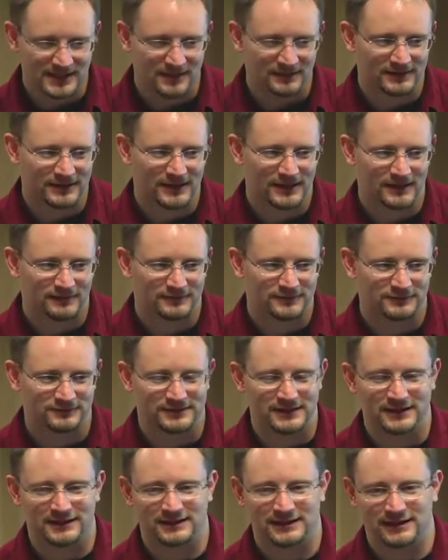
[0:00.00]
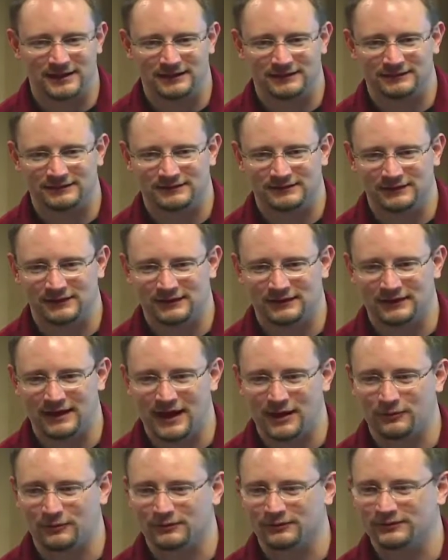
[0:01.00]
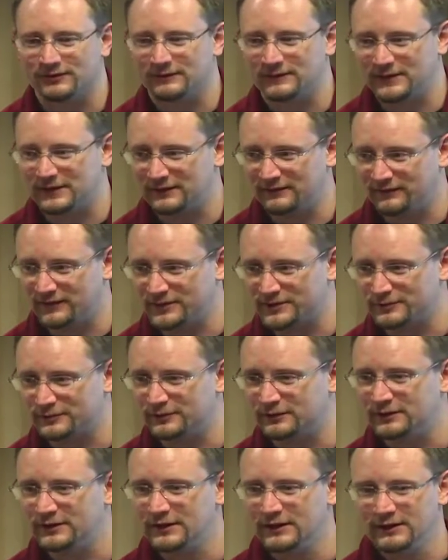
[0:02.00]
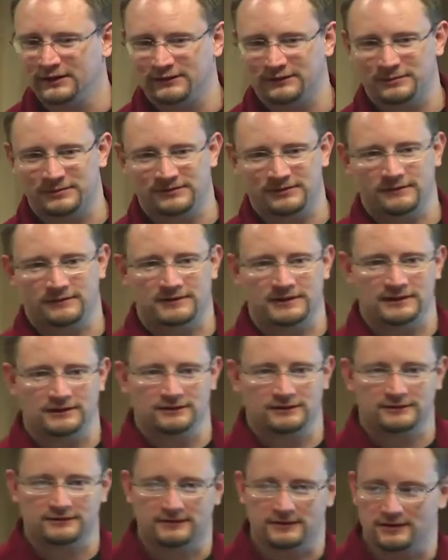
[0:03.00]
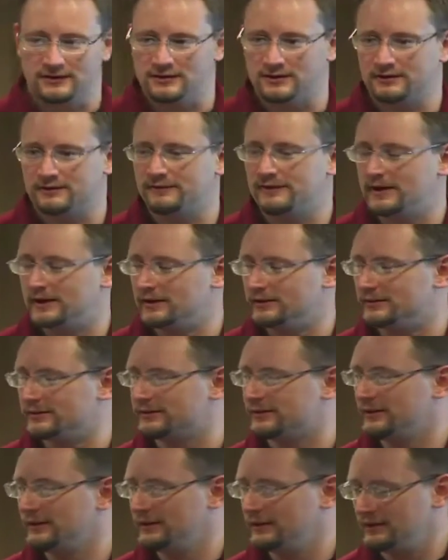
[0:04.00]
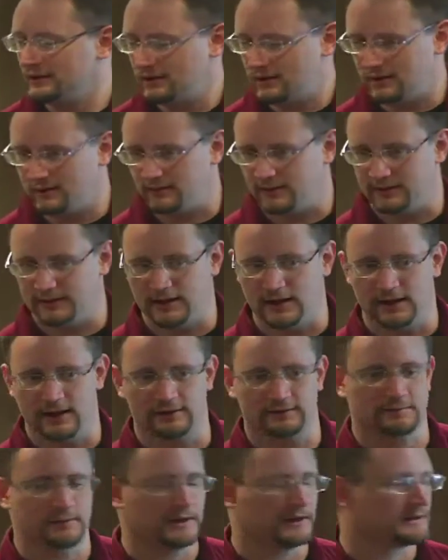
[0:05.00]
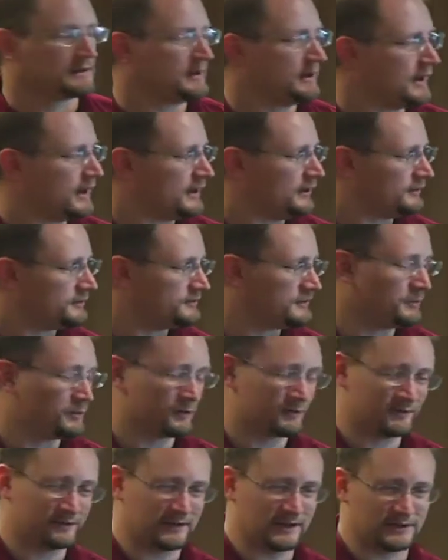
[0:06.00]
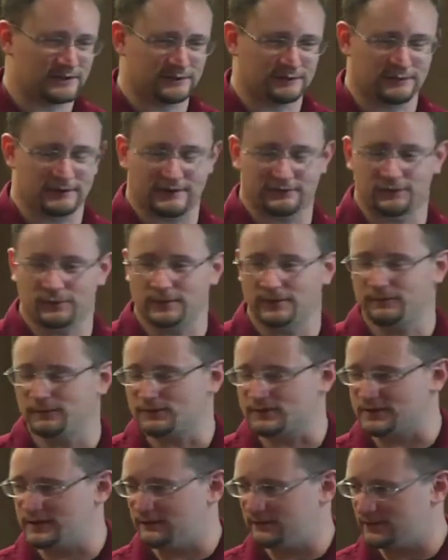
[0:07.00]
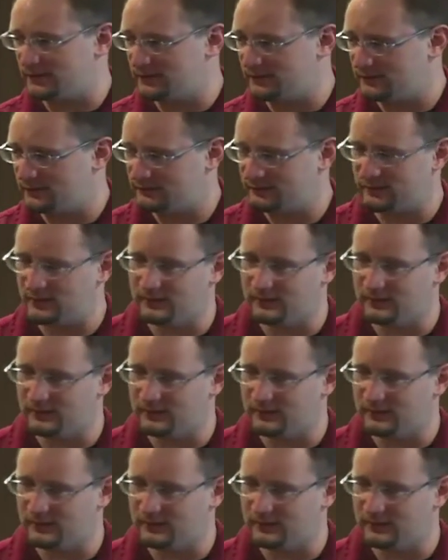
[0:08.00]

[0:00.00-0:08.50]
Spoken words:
now they have to dedicate hours of an individual specifically to look for the log files in that aspect. I know some organizations will have 24/7